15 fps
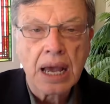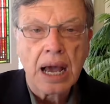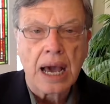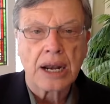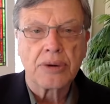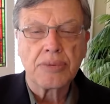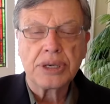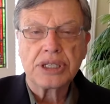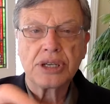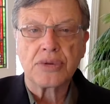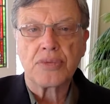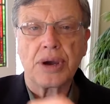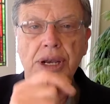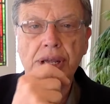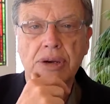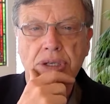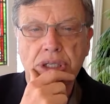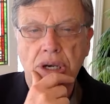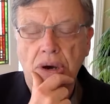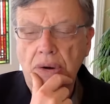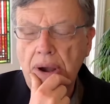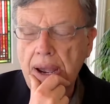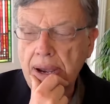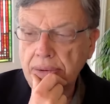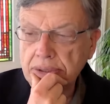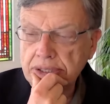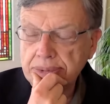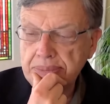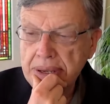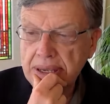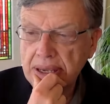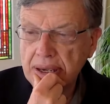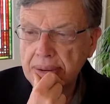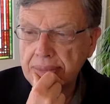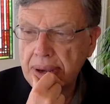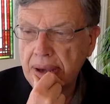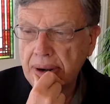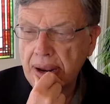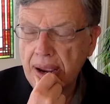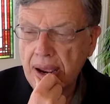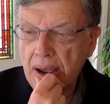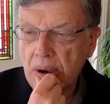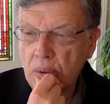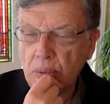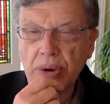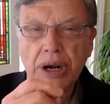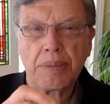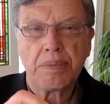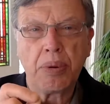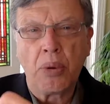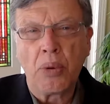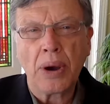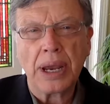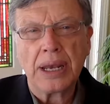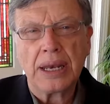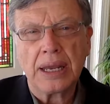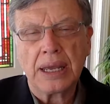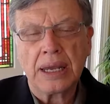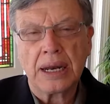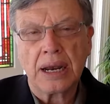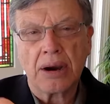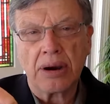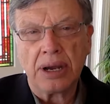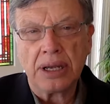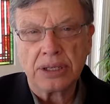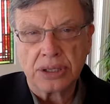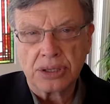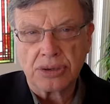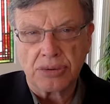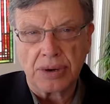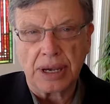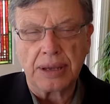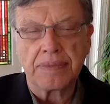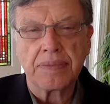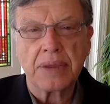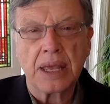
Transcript: On a recent radio show, I was speaking about how we're at a point in our history